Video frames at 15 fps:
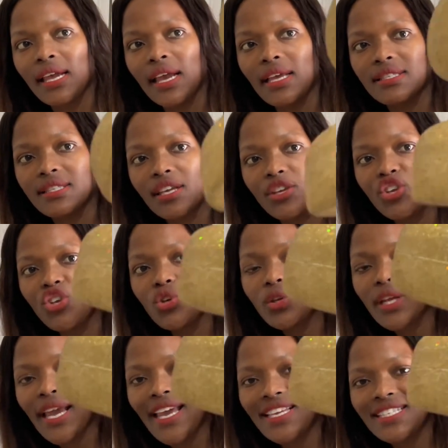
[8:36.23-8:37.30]
it's a cute
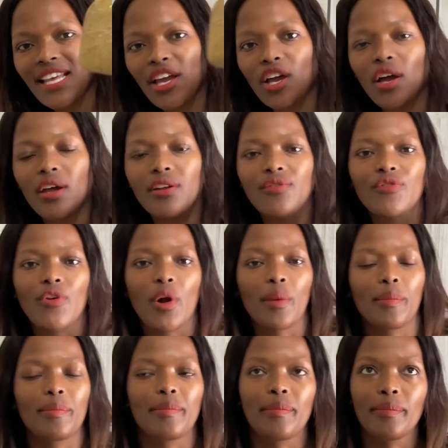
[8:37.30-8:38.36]
case i got
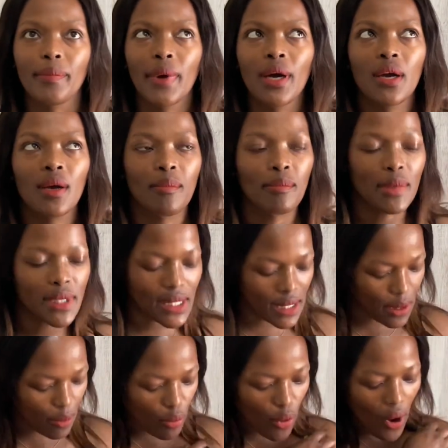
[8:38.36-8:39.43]
from
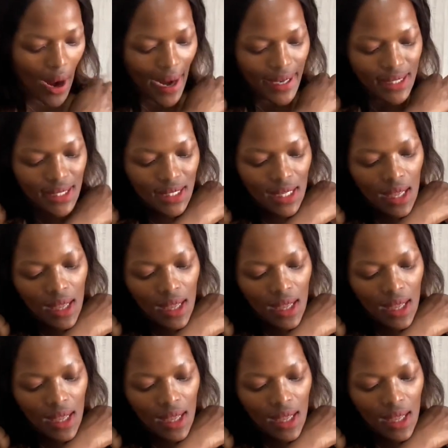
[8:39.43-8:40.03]
mr price